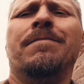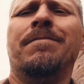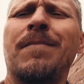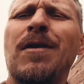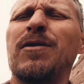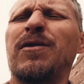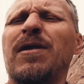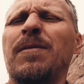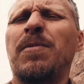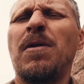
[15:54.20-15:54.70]

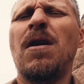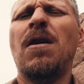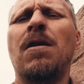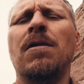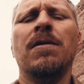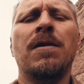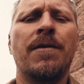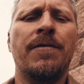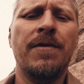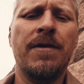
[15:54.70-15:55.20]
Mostly
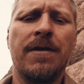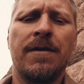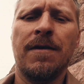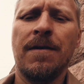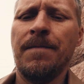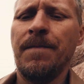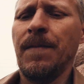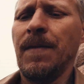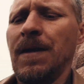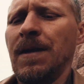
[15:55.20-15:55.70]
Paul, I
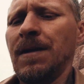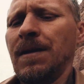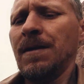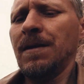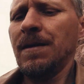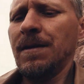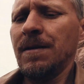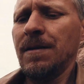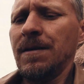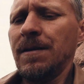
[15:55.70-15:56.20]
think.
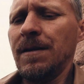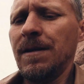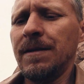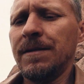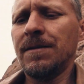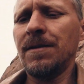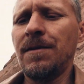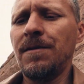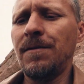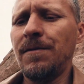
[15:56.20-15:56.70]
And
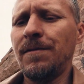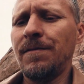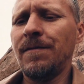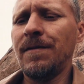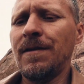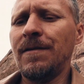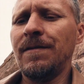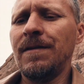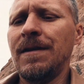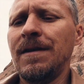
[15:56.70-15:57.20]
so
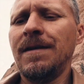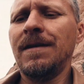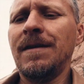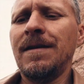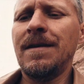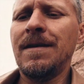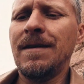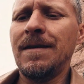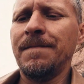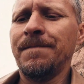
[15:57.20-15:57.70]

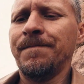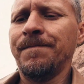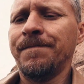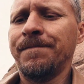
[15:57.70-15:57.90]
they